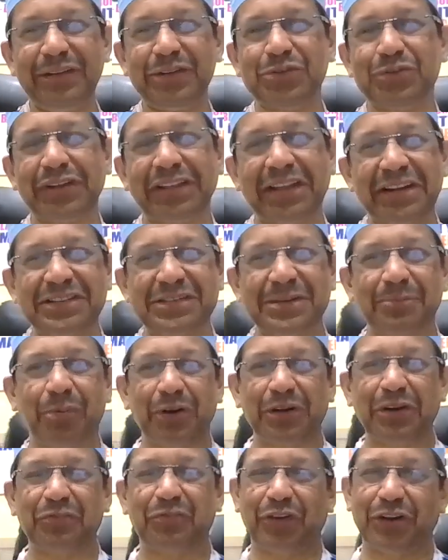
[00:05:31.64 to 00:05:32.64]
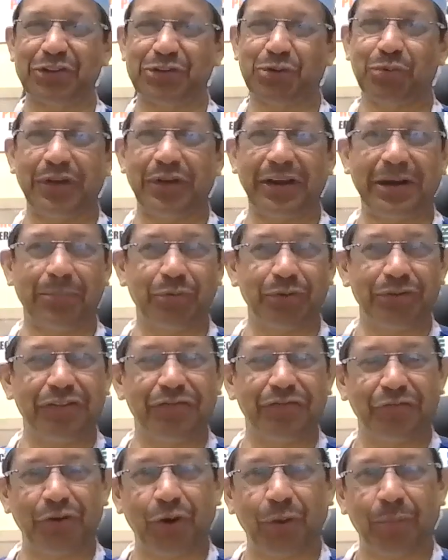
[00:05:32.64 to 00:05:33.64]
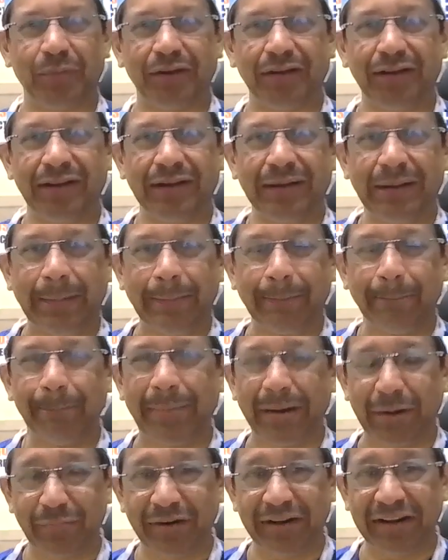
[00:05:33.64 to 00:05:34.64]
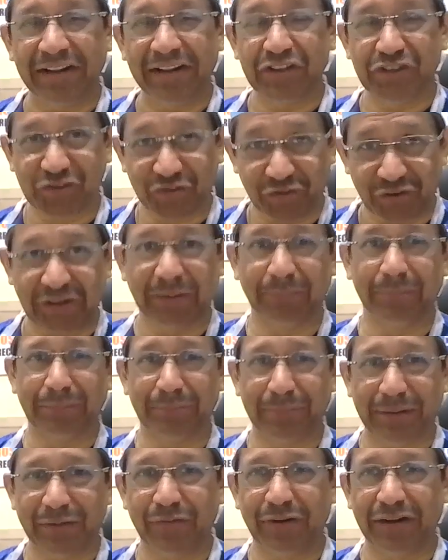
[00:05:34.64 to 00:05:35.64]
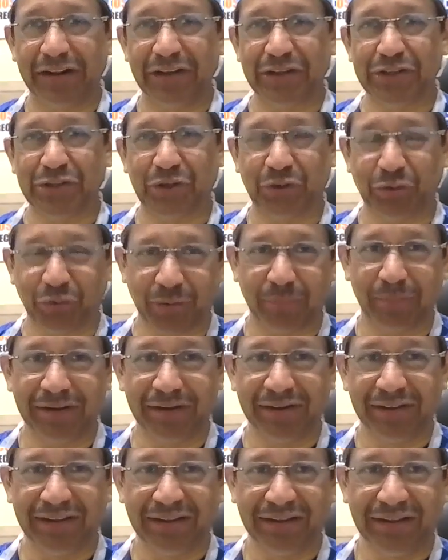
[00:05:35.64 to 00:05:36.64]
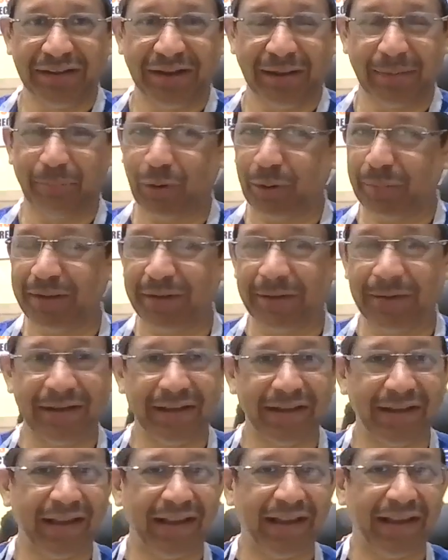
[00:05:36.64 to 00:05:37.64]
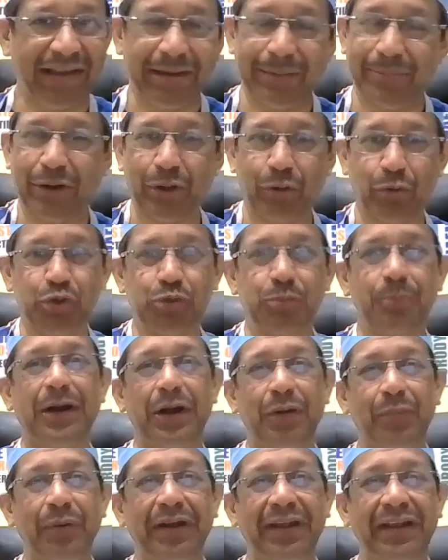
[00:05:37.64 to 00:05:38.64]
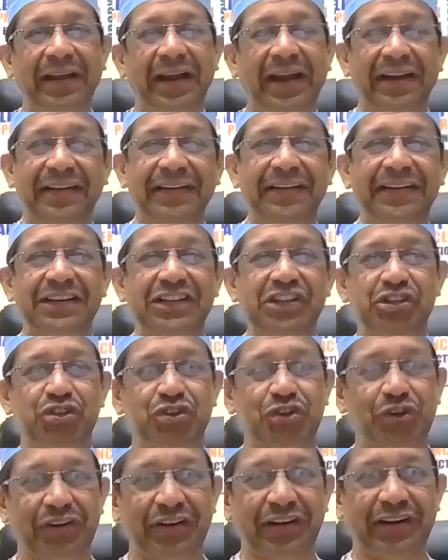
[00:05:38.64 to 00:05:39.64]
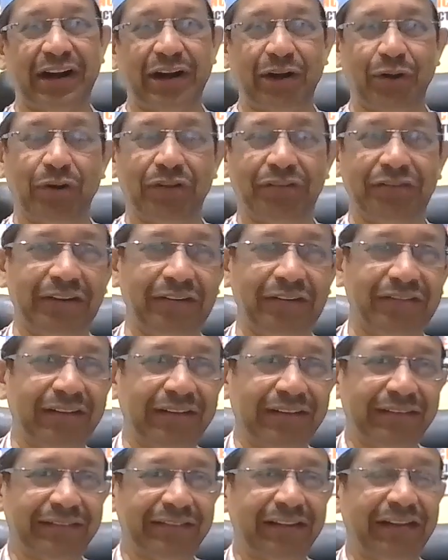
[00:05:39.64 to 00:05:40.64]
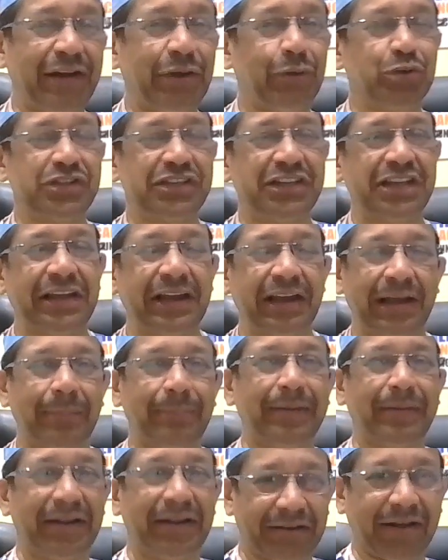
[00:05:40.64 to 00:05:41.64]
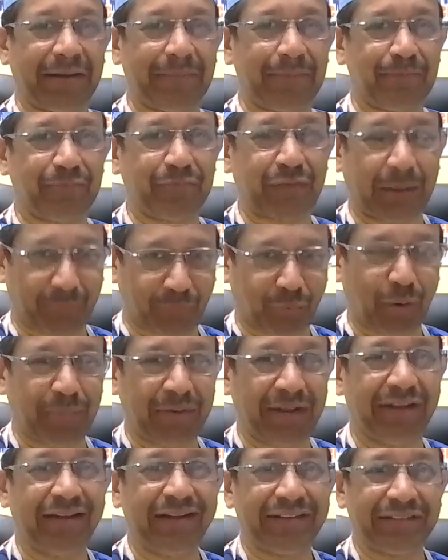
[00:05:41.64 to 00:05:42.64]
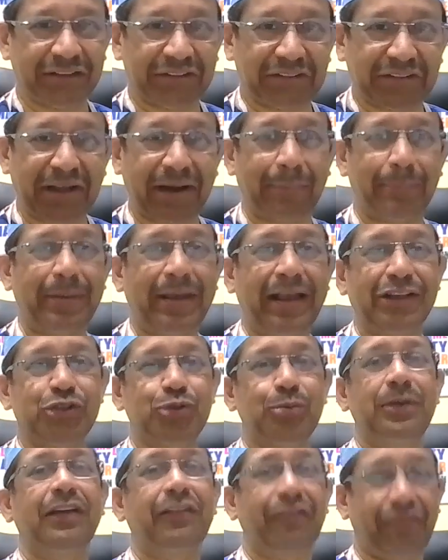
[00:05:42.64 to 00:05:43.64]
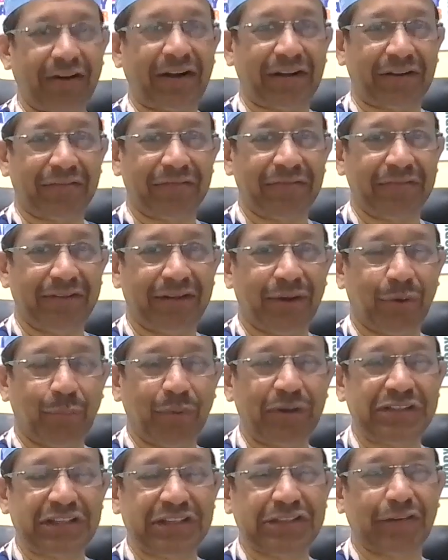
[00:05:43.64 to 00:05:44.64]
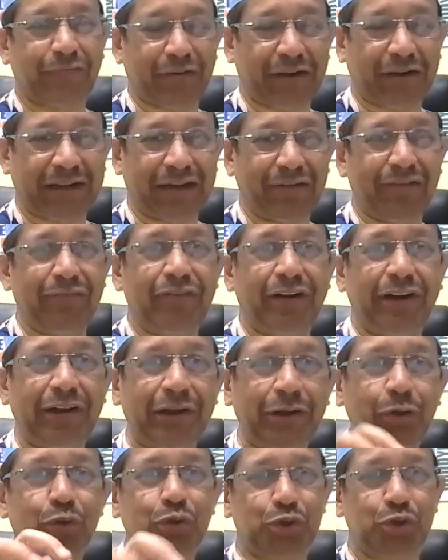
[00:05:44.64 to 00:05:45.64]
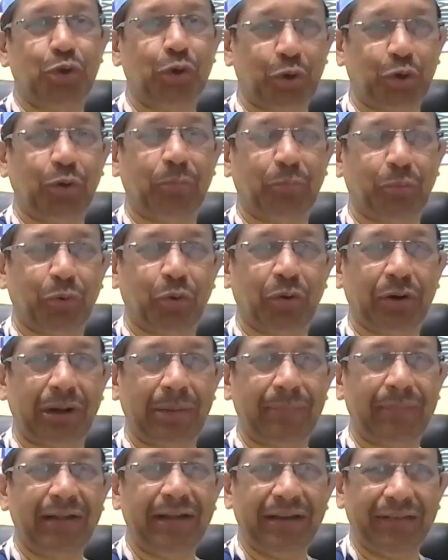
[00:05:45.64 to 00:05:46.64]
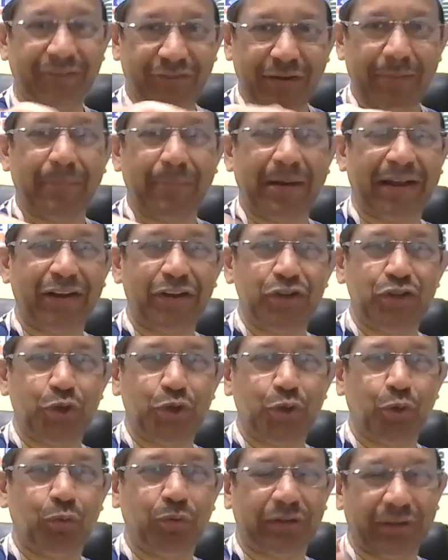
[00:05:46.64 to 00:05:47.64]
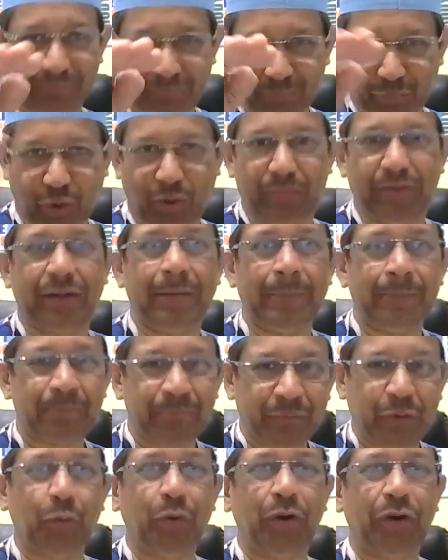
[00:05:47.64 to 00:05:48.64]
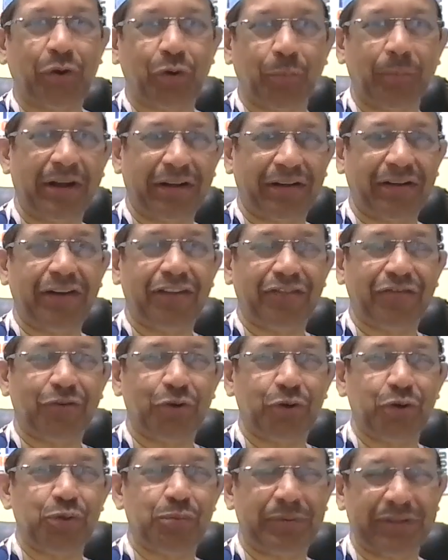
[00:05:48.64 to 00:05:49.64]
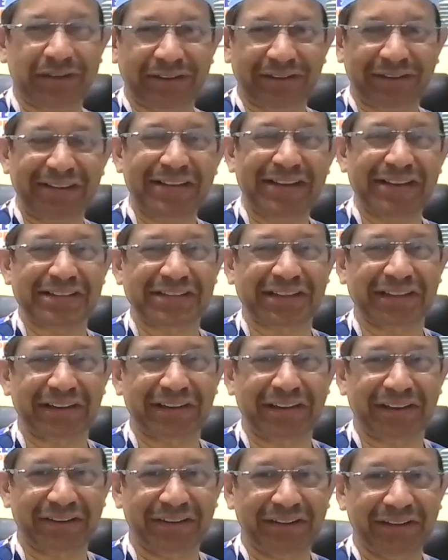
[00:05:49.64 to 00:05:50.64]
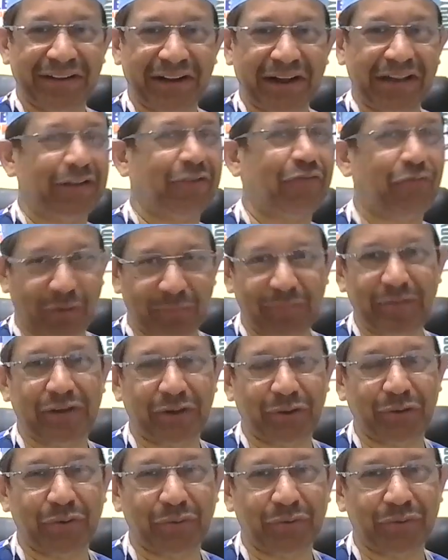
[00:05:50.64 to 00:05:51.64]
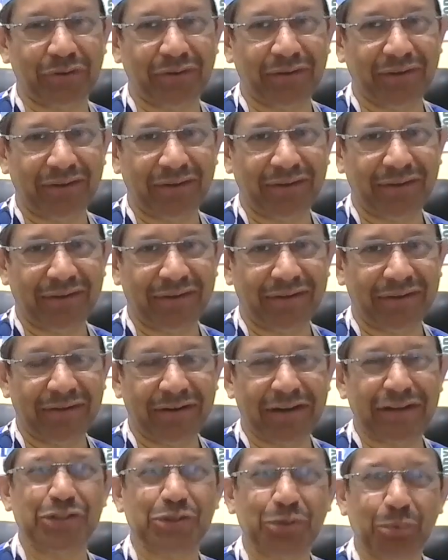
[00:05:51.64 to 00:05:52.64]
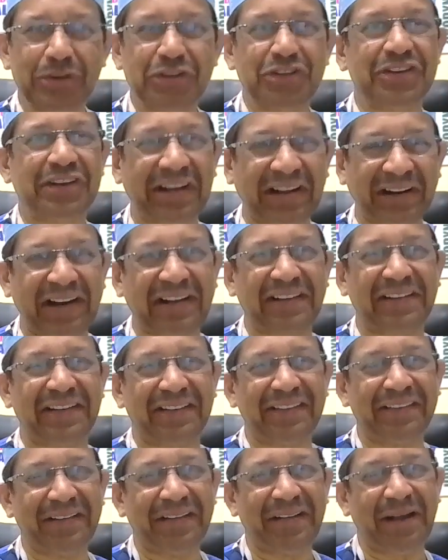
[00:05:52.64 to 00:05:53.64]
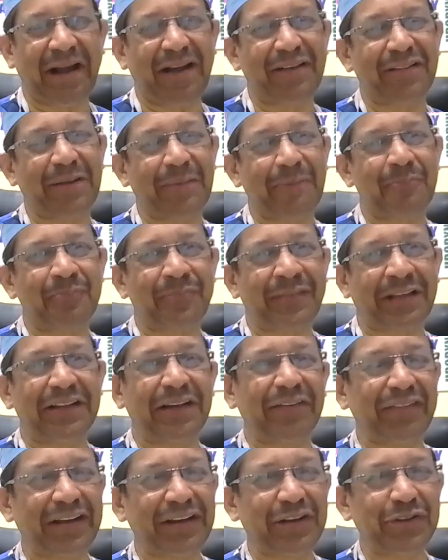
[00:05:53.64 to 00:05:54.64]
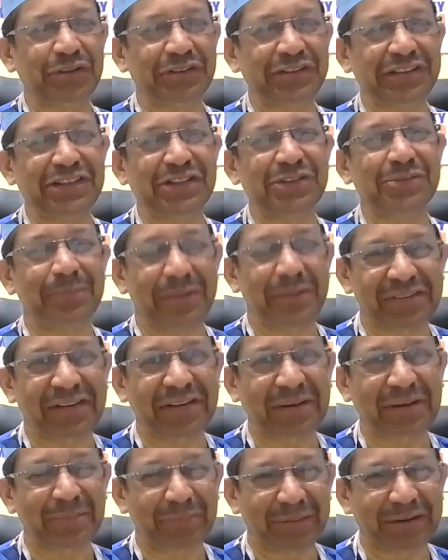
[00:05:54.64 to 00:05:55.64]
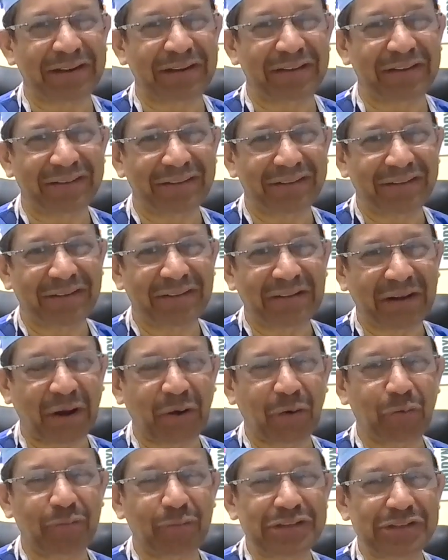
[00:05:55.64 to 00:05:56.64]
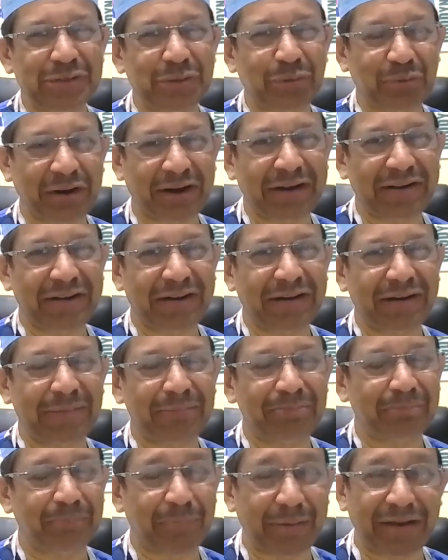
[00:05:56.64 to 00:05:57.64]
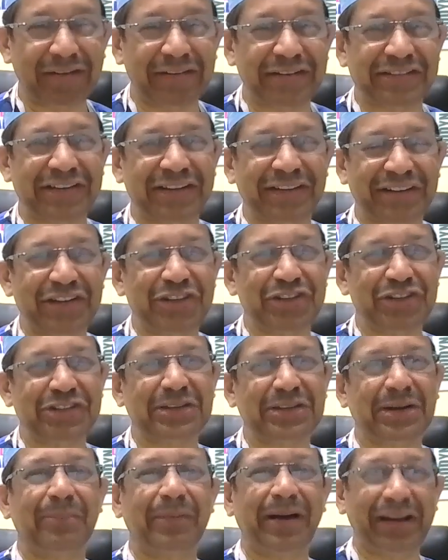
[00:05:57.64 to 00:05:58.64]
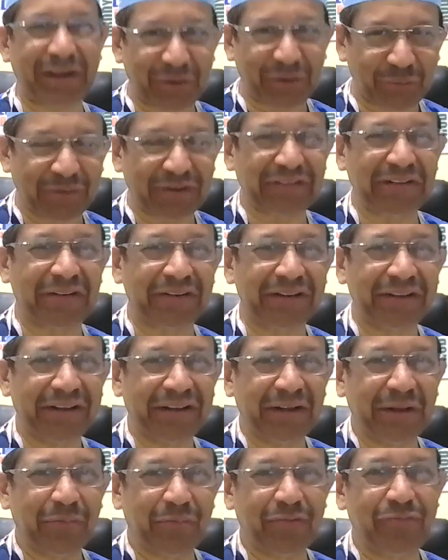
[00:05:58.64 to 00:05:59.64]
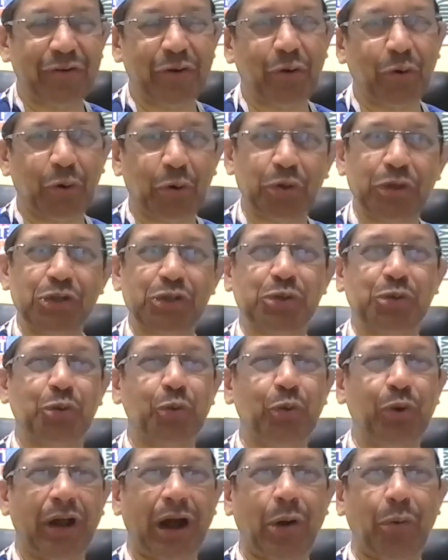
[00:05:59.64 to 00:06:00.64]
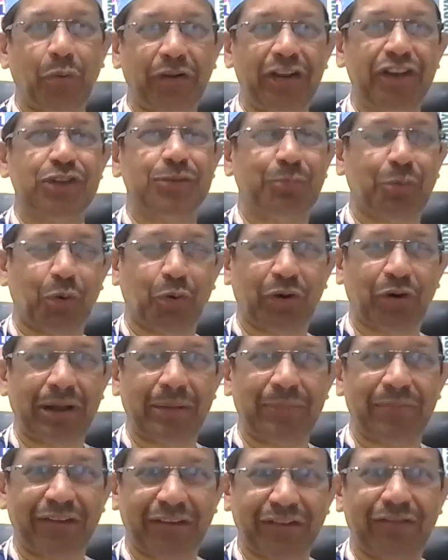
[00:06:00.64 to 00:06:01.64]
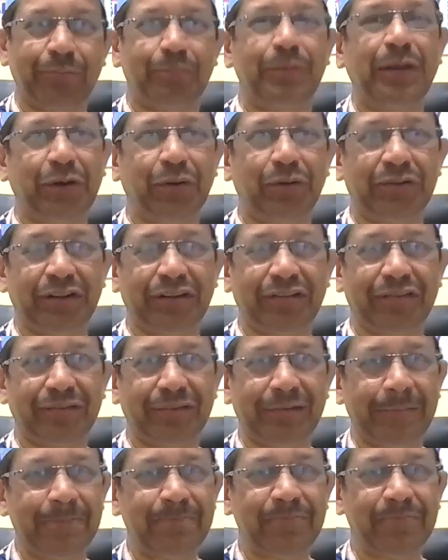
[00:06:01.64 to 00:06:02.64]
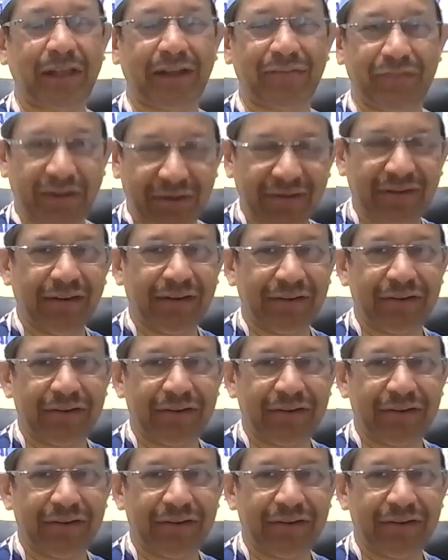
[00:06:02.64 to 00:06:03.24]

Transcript: So I think it's important for us to wake up to this phenomenon. Bedwetting is treatable, bedwetting is curable, and probably anybody who's bedwetting, adults, children, adolescents, they need to seek help in time, and probably the therapy has to be effective. Once it's effective and we induce you into a program, we manage you, then probably go into a maintenance dose, we then de-escalate, and then probably cure you. It is so much neglected. I think the awareness on this is missing completely. I always look at parents and teachers combining together. When we go to the school outreach programs and speak on this, and we